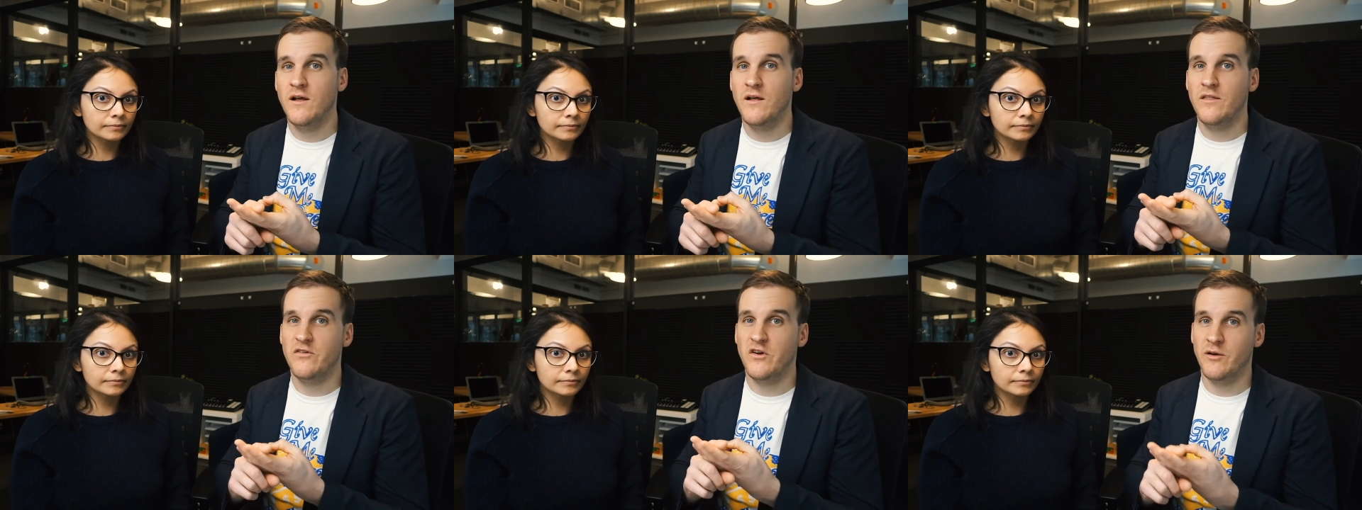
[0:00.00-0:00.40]

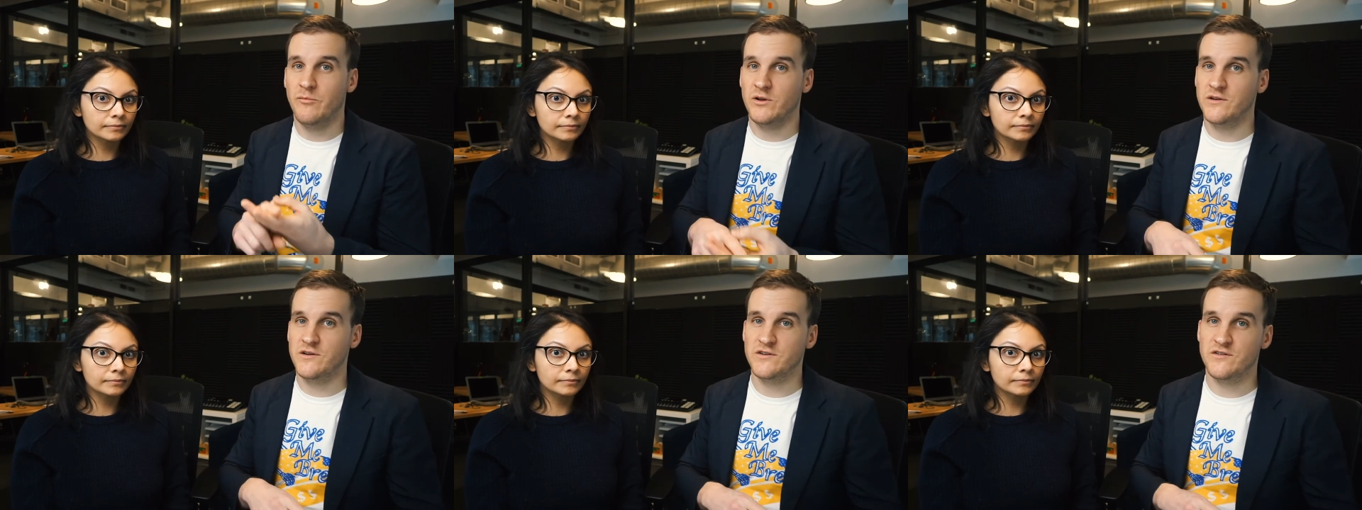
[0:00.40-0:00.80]
Speaker 1: they're able
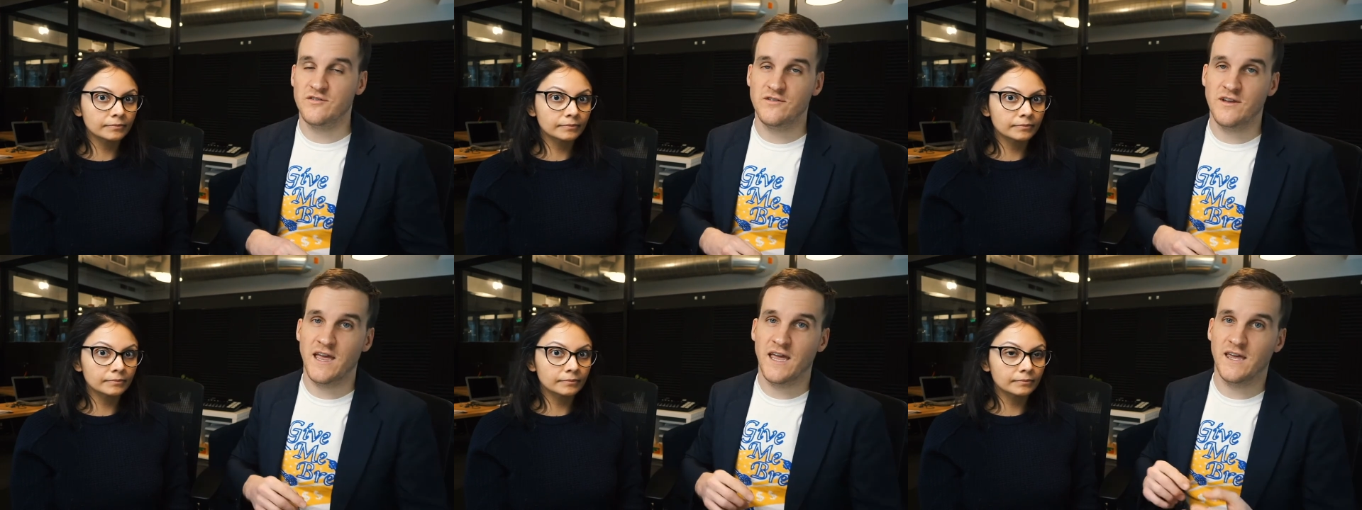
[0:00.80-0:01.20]
to just
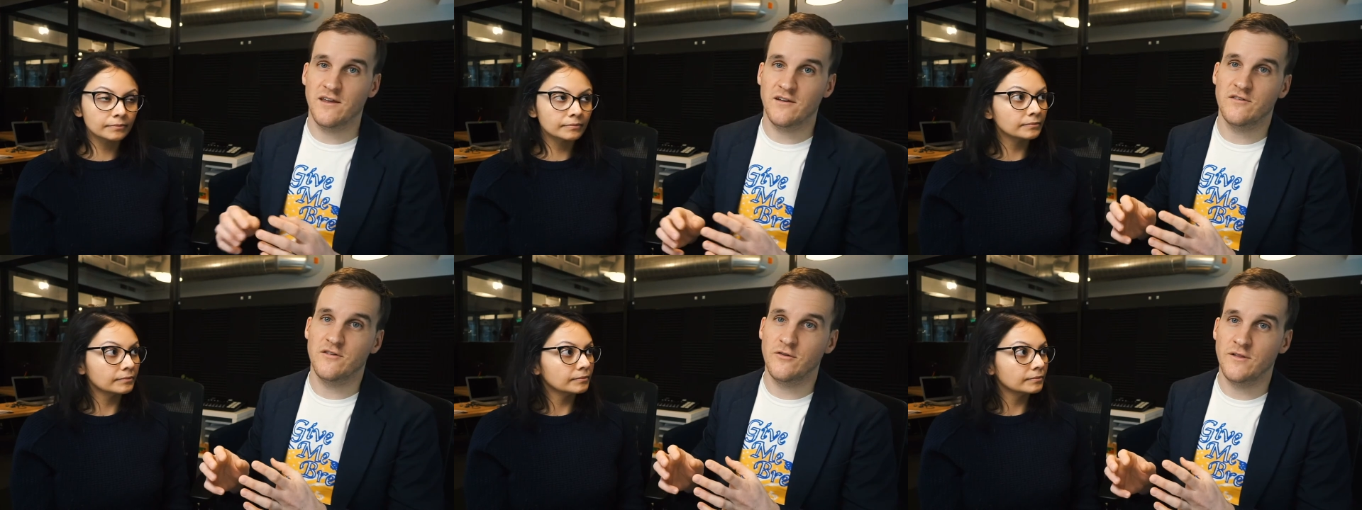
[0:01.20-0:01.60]
take
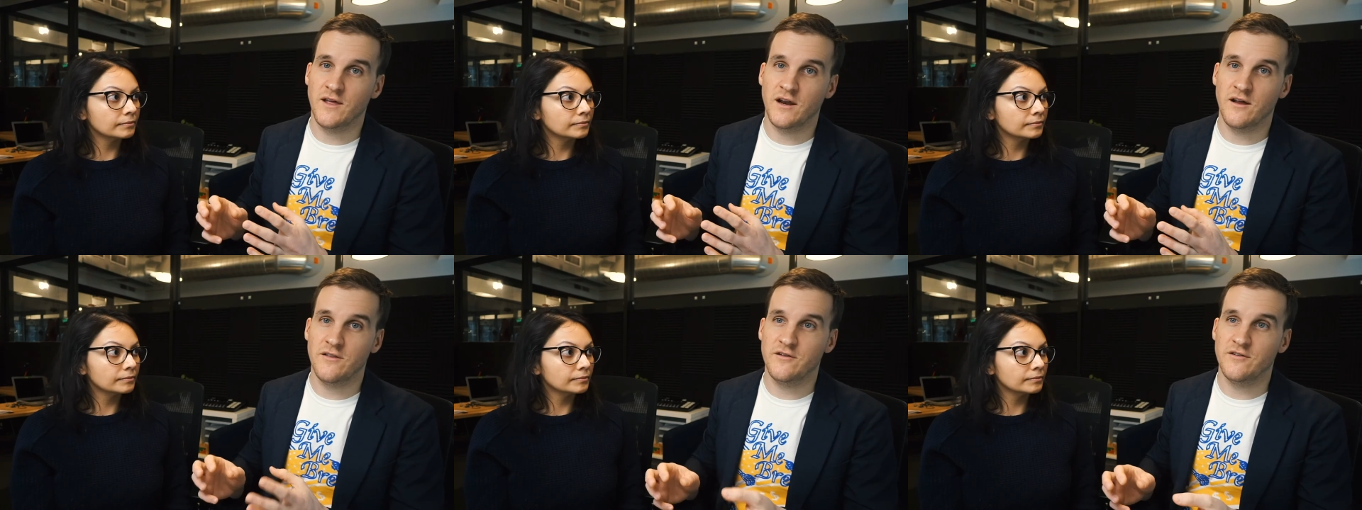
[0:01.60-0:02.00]
it to that
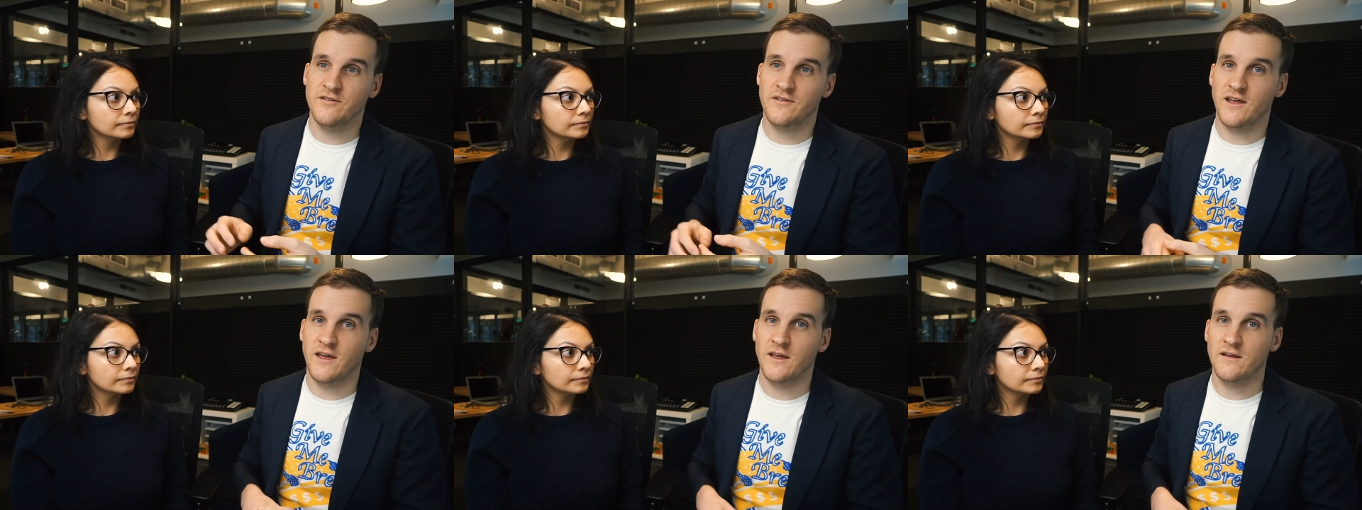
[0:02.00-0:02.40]
other
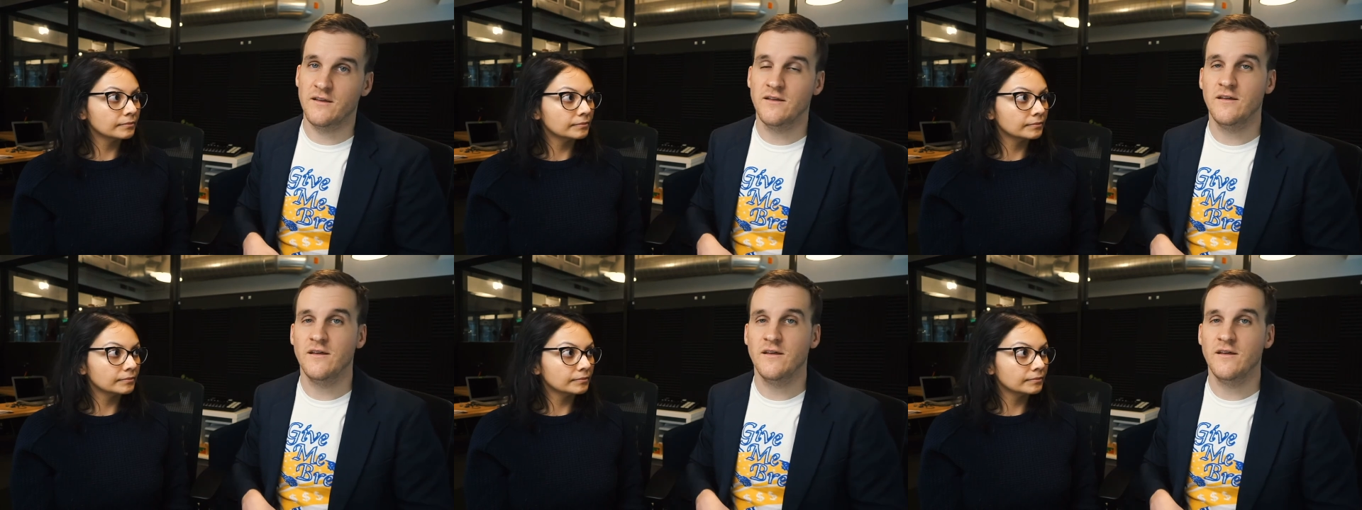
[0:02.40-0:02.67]
state